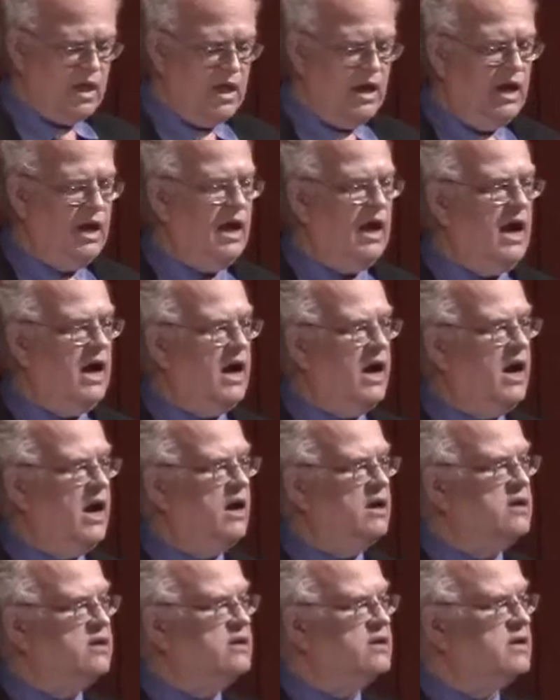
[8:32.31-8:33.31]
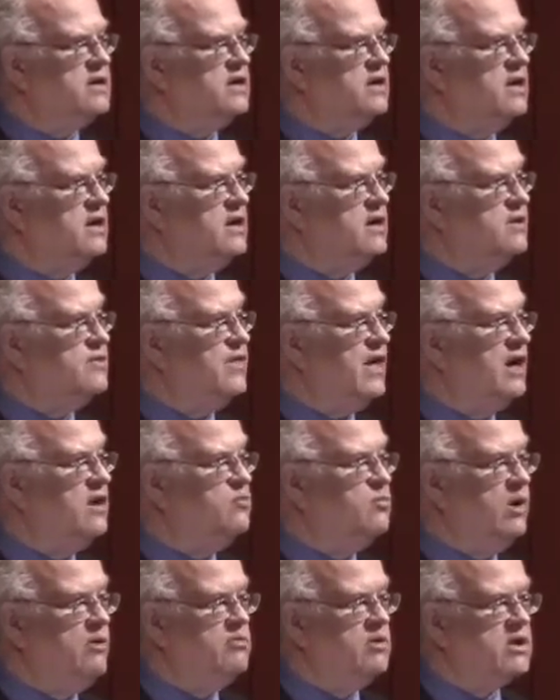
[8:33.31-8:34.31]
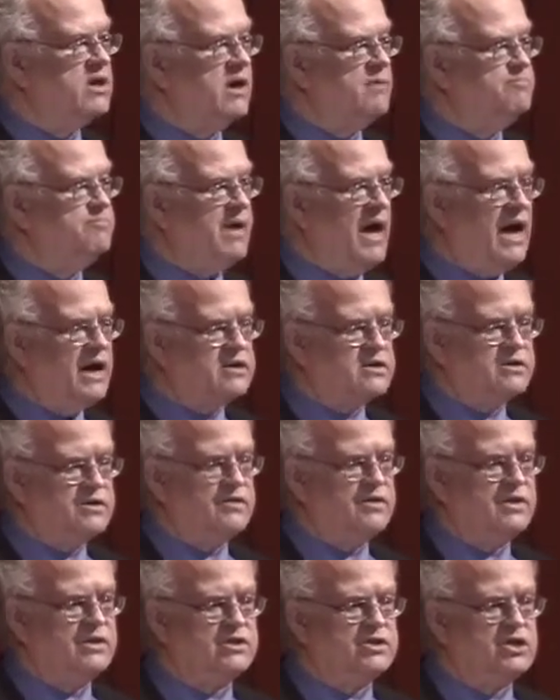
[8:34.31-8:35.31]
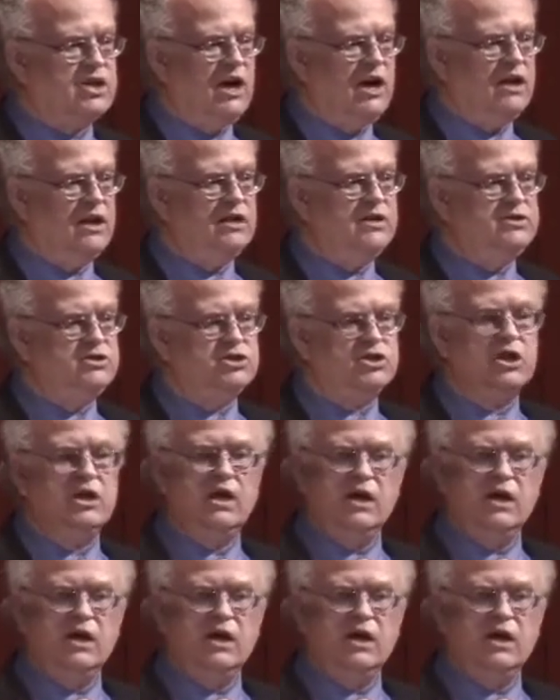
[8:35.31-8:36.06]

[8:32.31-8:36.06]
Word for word: and uh, then we will come back to this challenge